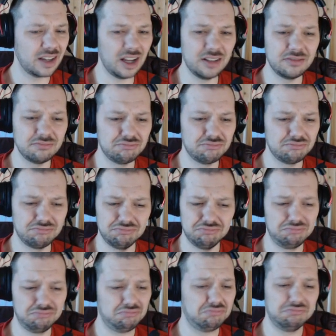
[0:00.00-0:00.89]
I
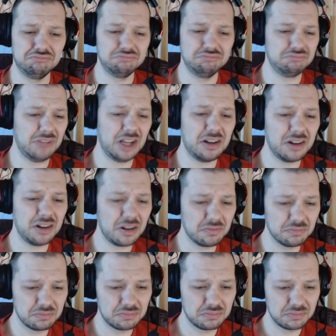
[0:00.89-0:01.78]
don't
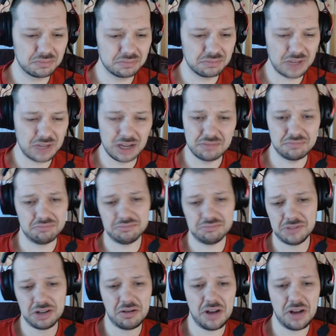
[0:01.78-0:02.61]
know. Well. Let's go